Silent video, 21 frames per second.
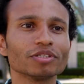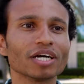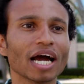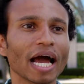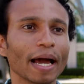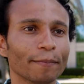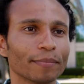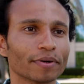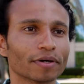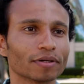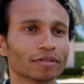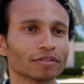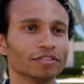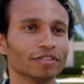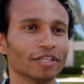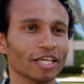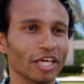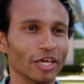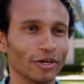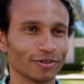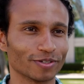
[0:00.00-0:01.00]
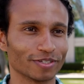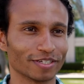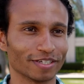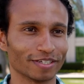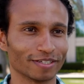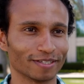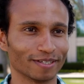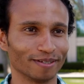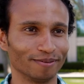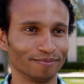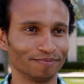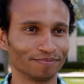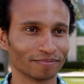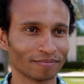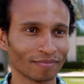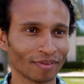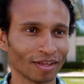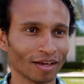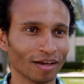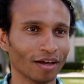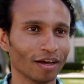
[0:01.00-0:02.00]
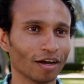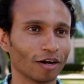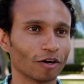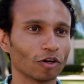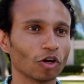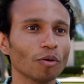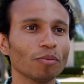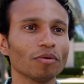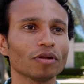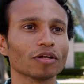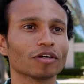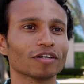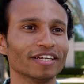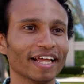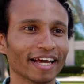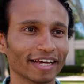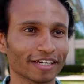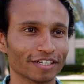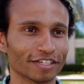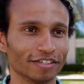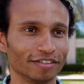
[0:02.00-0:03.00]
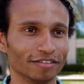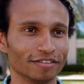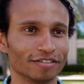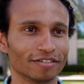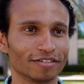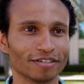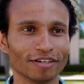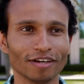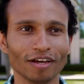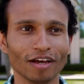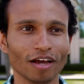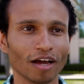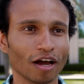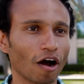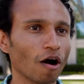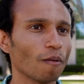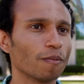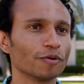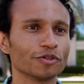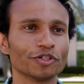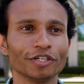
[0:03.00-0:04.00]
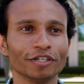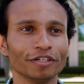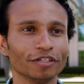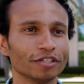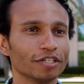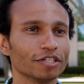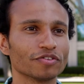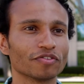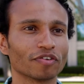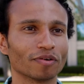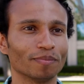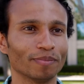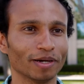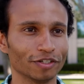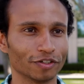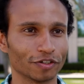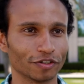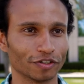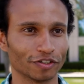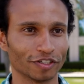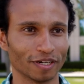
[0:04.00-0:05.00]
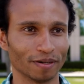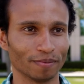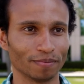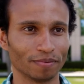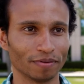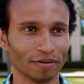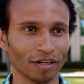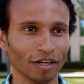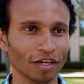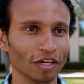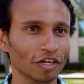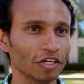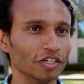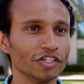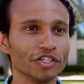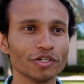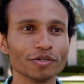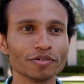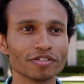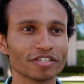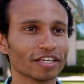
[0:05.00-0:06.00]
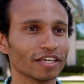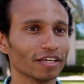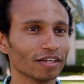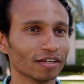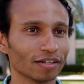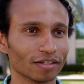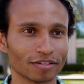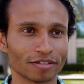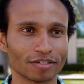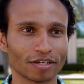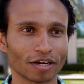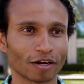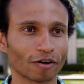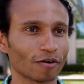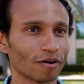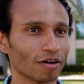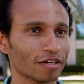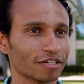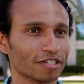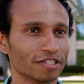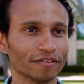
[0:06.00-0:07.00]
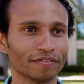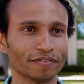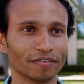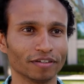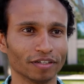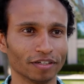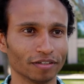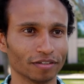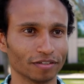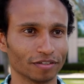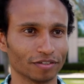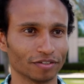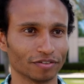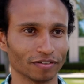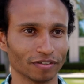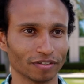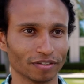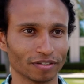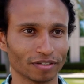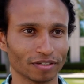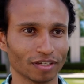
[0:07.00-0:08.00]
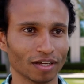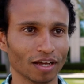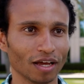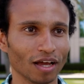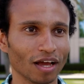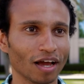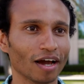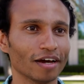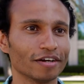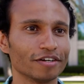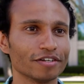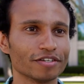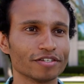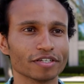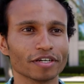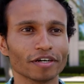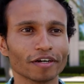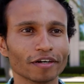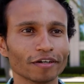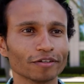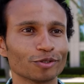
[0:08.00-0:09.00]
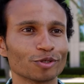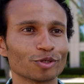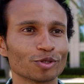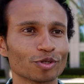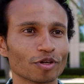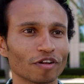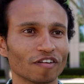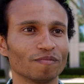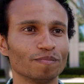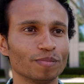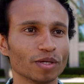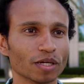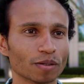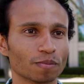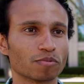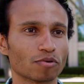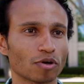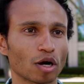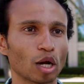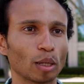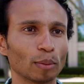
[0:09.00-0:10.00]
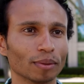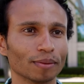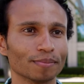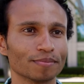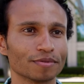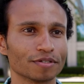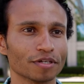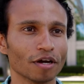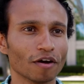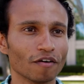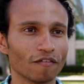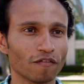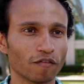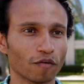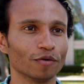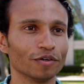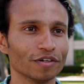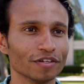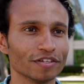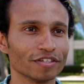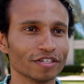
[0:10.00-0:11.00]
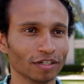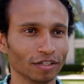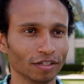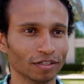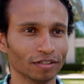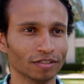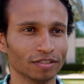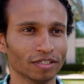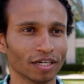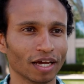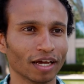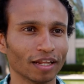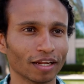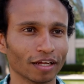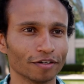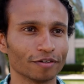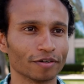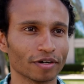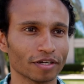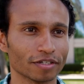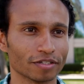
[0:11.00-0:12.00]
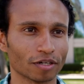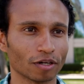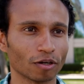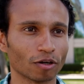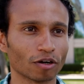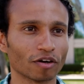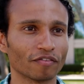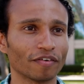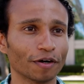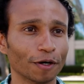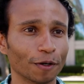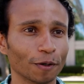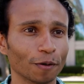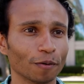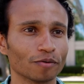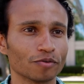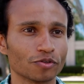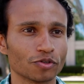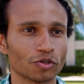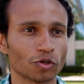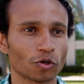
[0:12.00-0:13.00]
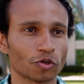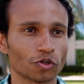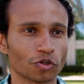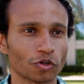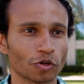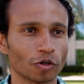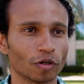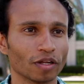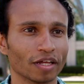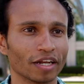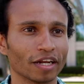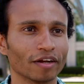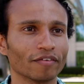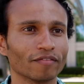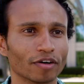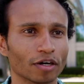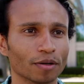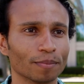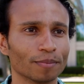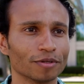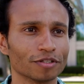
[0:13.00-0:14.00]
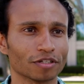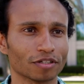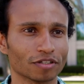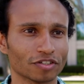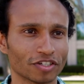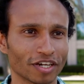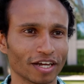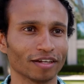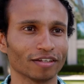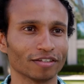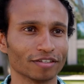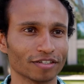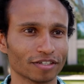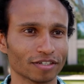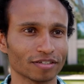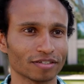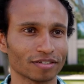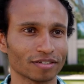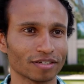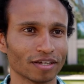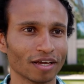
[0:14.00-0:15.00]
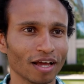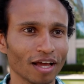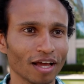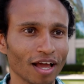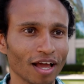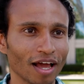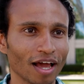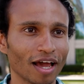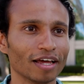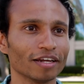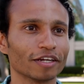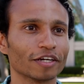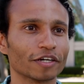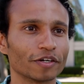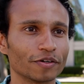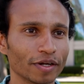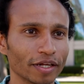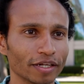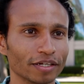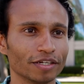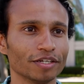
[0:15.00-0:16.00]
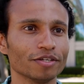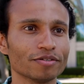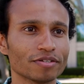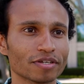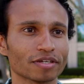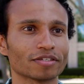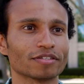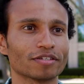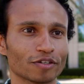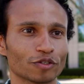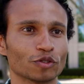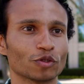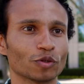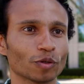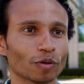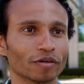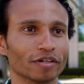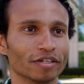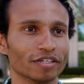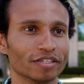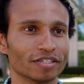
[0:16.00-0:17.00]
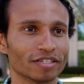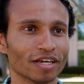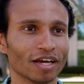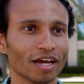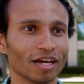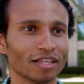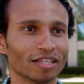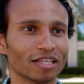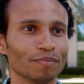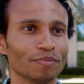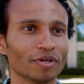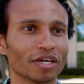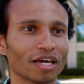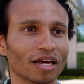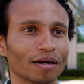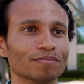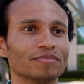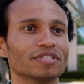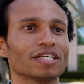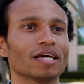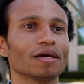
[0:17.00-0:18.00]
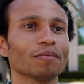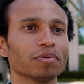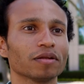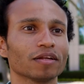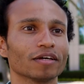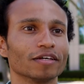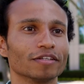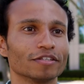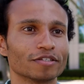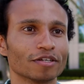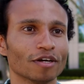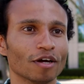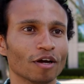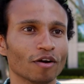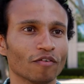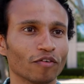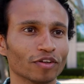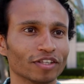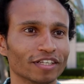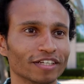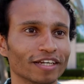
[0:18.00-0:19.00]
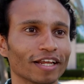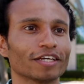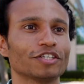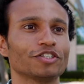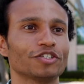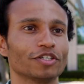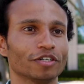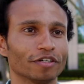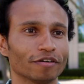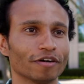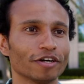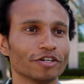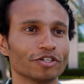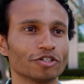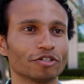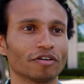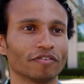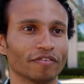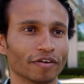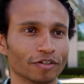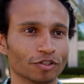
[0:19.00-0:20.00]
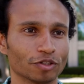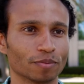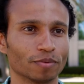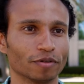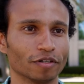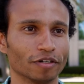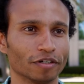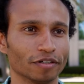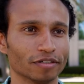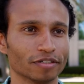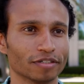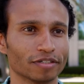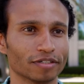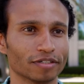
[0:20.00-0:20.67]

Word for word: capital to the ecosystem, global connections, opportunities for mentorship, new skills across different industries. a desire to solve big problems for New Zealand and address a lot of our own social and environmental challenges and create new success stories that become templates for the next generation of entrepreneurs.